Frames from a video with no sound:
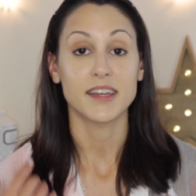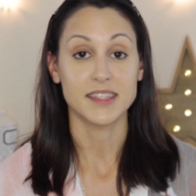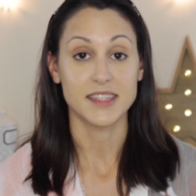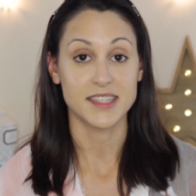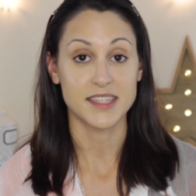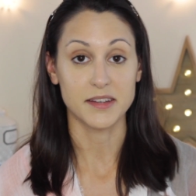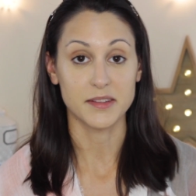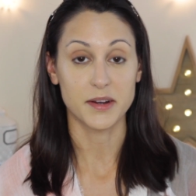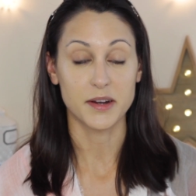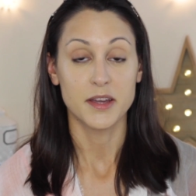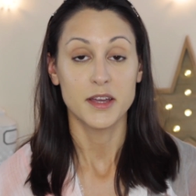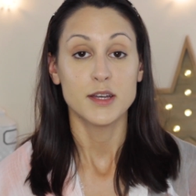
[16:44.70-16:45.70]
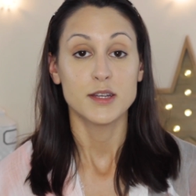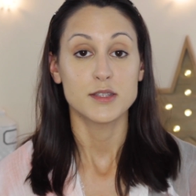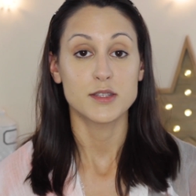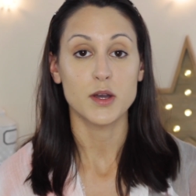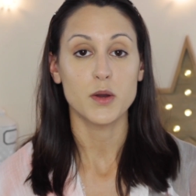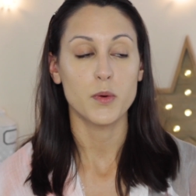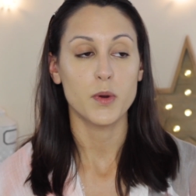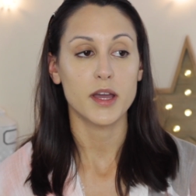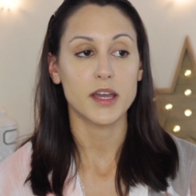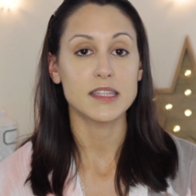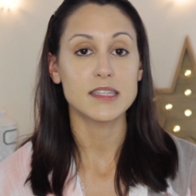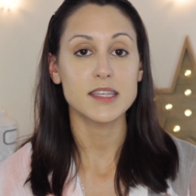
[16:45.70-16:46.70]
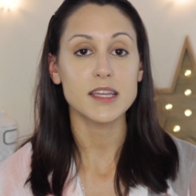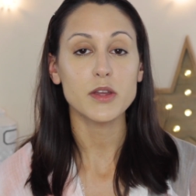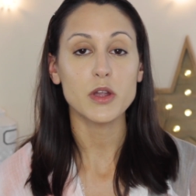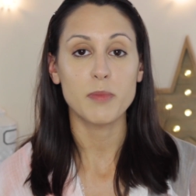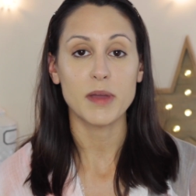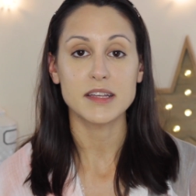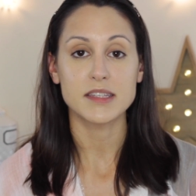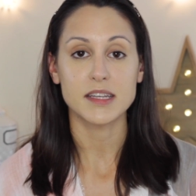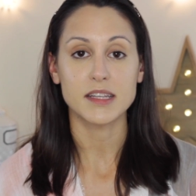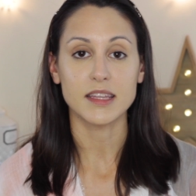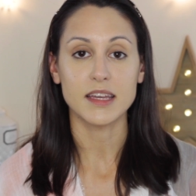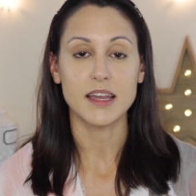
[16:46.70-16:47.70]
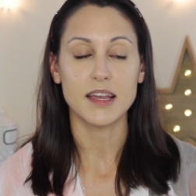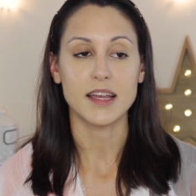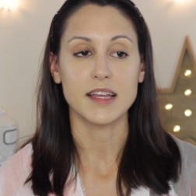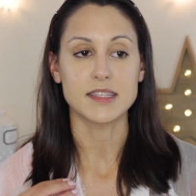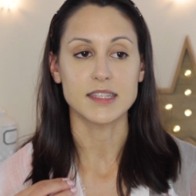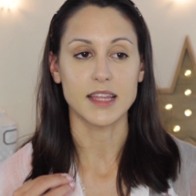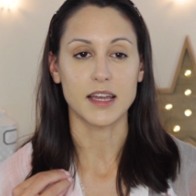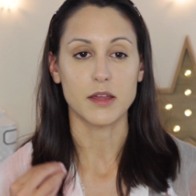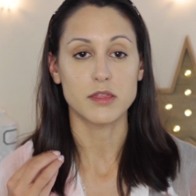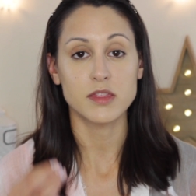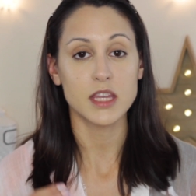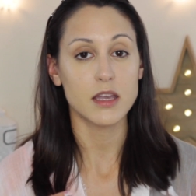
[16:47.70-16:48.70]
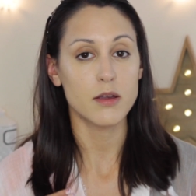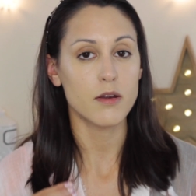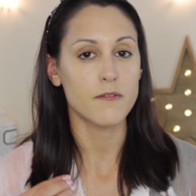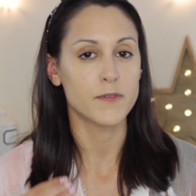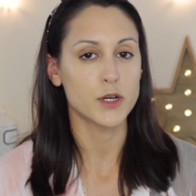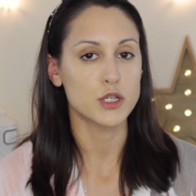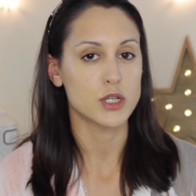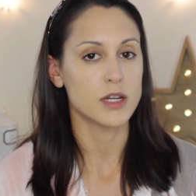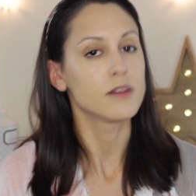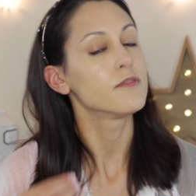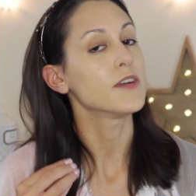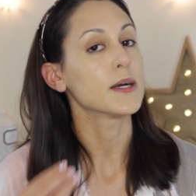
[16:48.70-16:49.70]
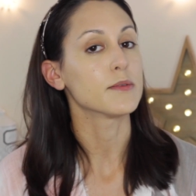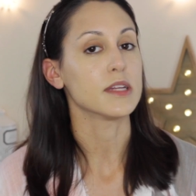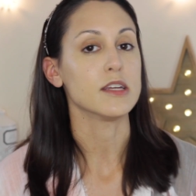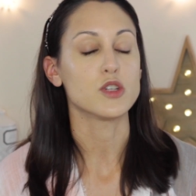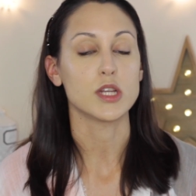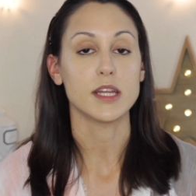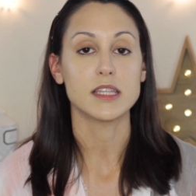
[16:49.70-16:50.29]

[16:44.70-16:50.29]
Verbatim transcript: concealer. So concealer basically is like a thicker version of foundation.